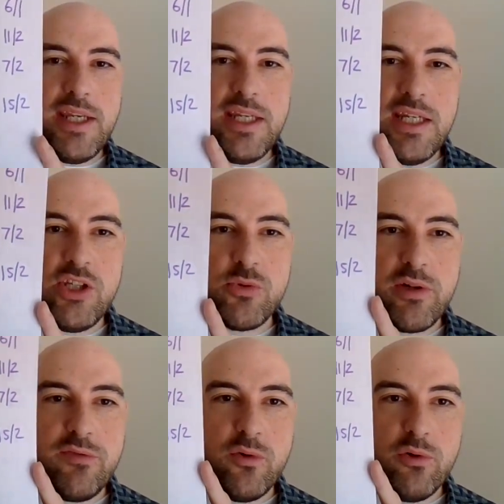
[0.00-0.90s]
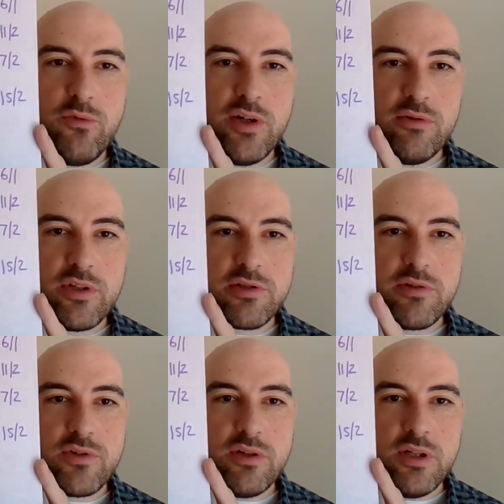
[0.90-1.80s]
each way fourfold.
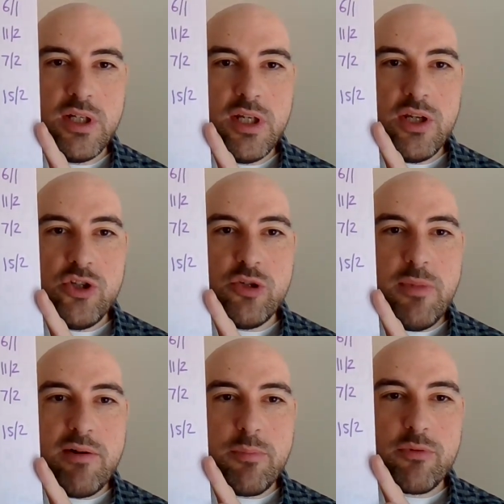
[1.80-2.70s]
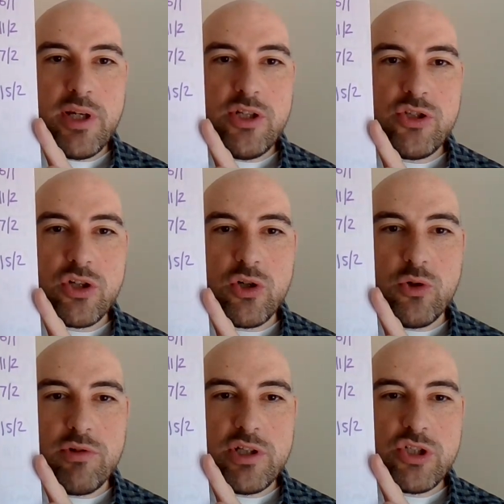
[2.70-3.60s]
So I've got Jumeirah Bridge,
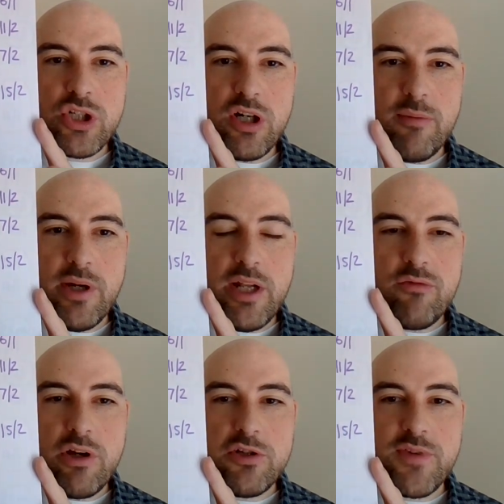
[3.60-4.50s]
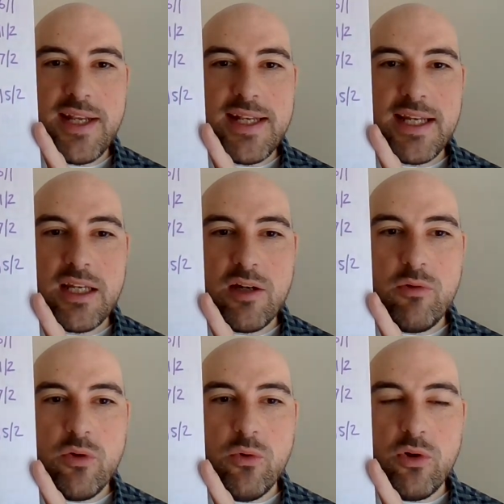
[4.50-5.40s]
Glorious Charmer and Rose
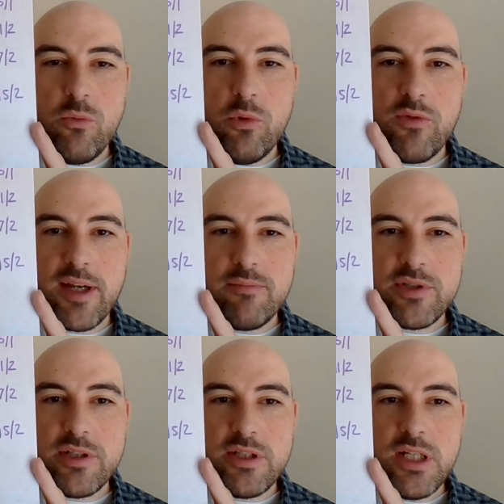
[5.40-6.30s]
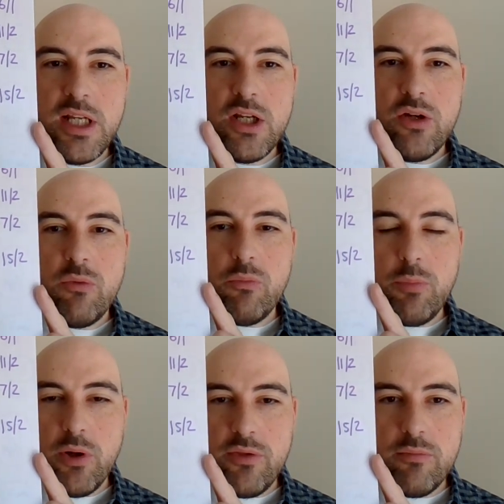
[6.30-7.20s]
Fandango all at Wolverhampton.
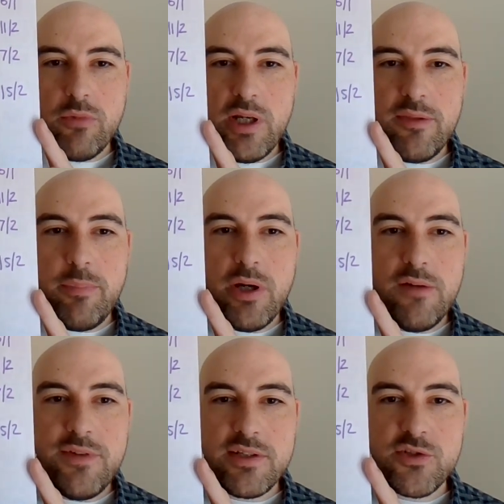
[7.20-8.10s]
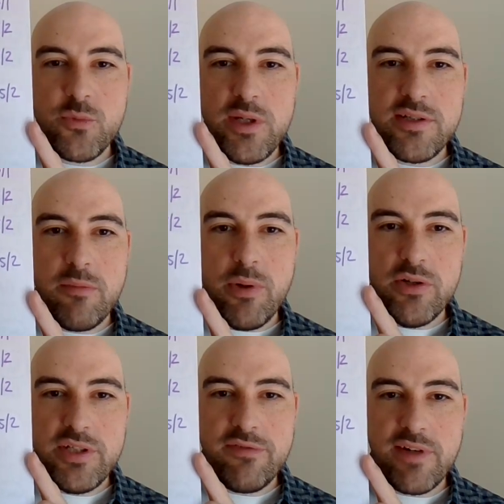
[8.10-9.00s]
Put them with Perfect Swiss at
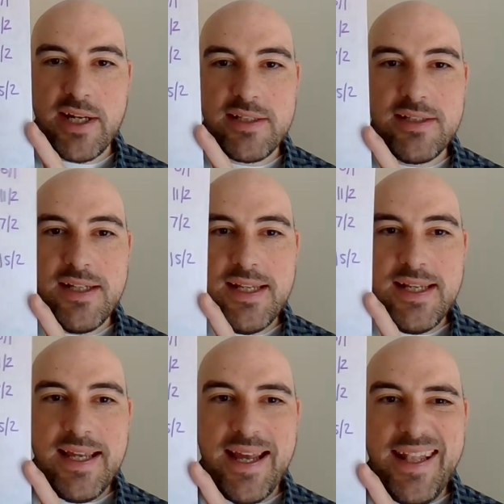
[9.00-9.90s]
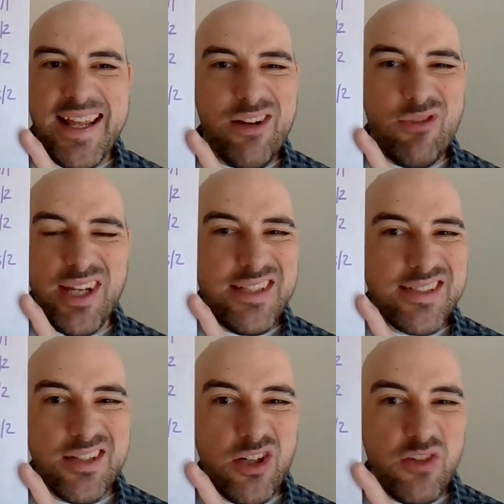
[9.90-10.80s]
Pontefract. And that race,
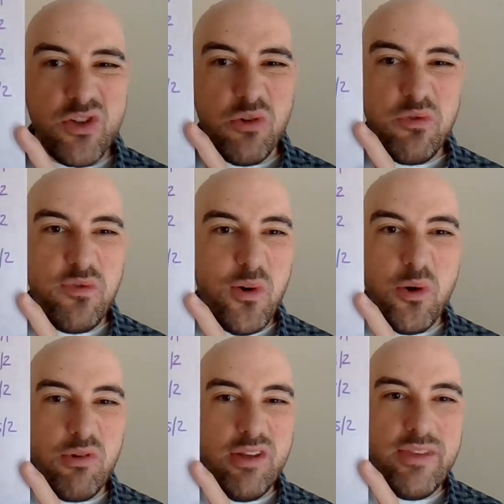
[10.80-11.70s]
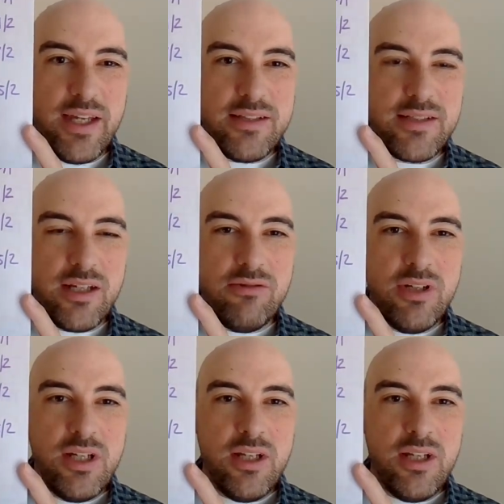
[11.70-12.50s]
Sky have gone 4 on that. So